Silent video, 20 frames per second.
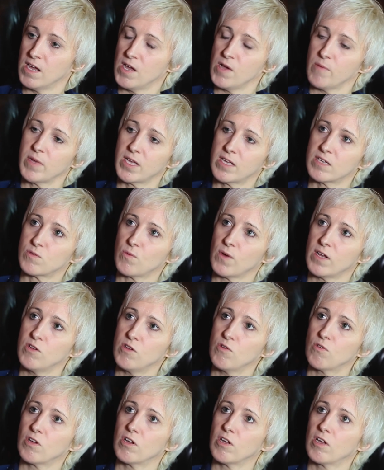Because when
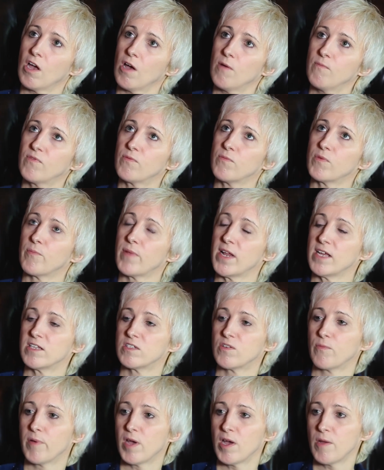you can come from a place
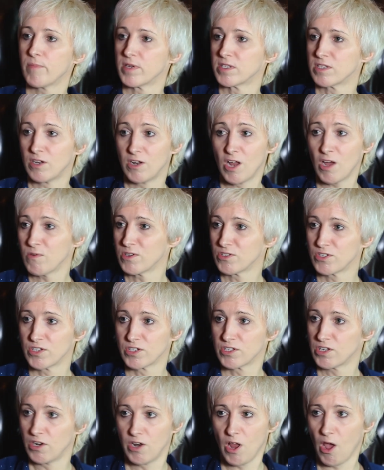of purpose, a no is
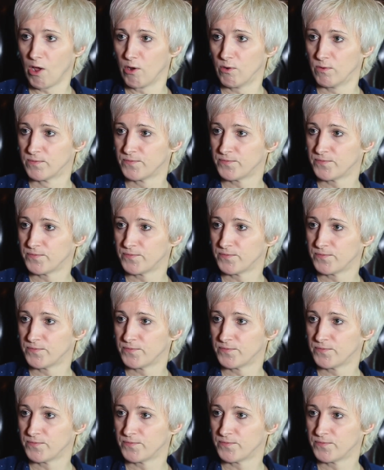just a no.